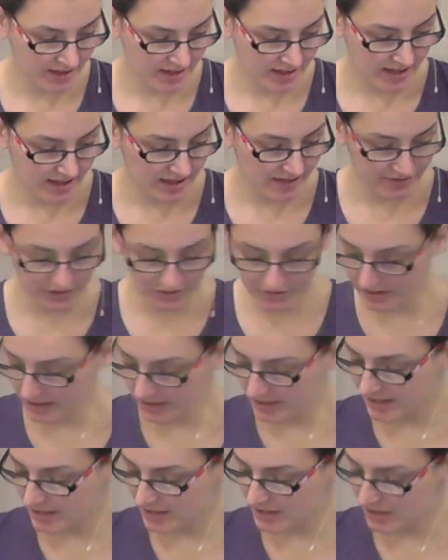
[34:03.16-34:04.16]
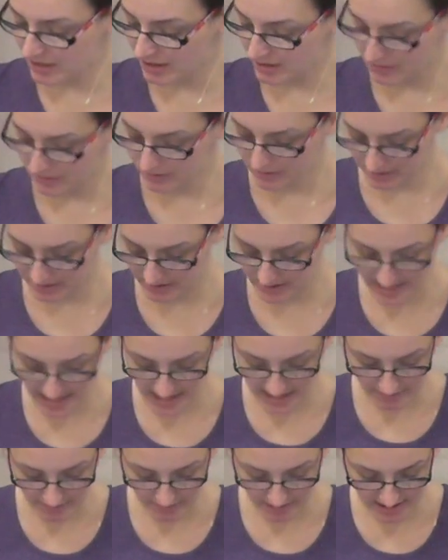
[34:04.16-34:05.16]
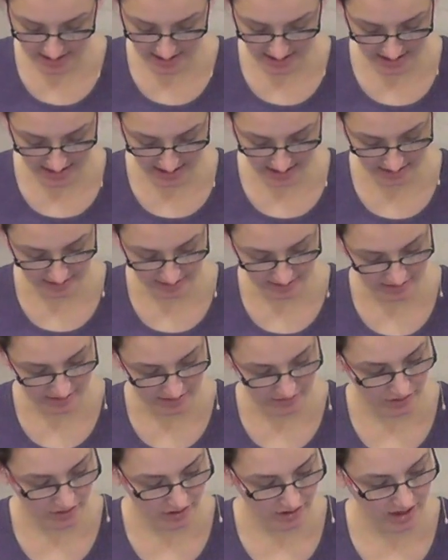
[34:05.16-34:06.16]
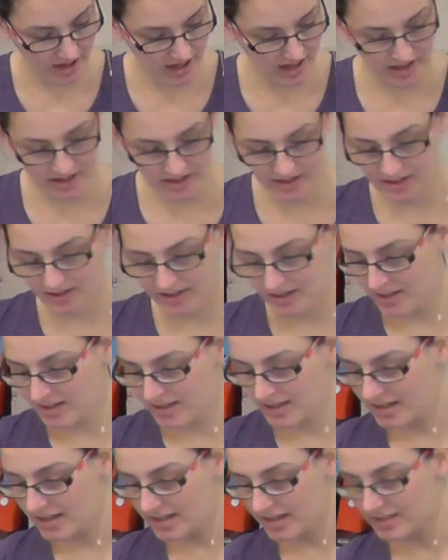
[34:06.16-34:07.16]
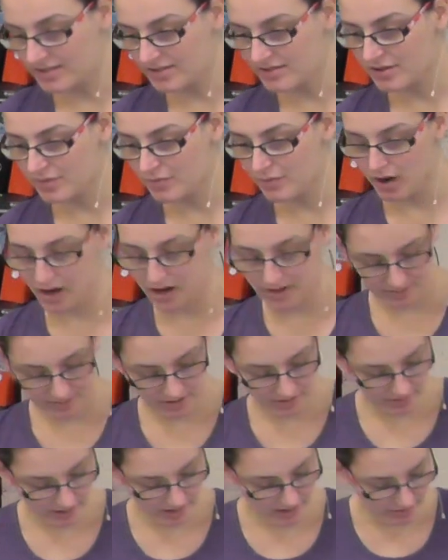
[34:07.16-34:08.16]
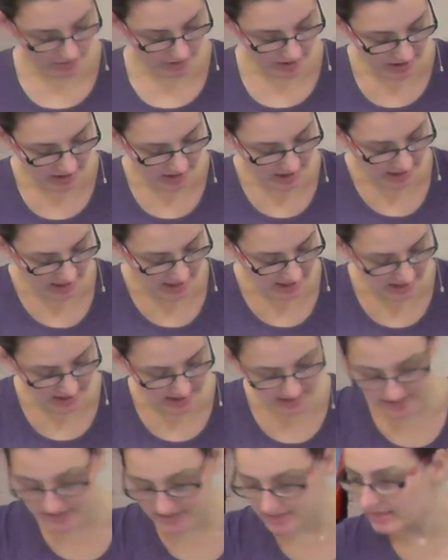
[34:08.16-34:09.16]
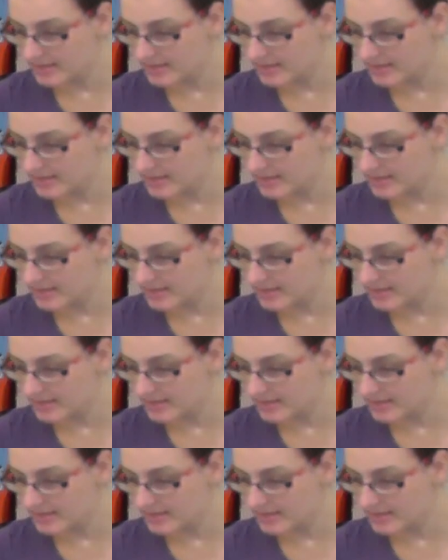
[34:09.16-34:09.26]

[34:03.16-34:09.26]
if you'd like to. You can decorate it, that kind of thing. And so what I'm going to write on here is,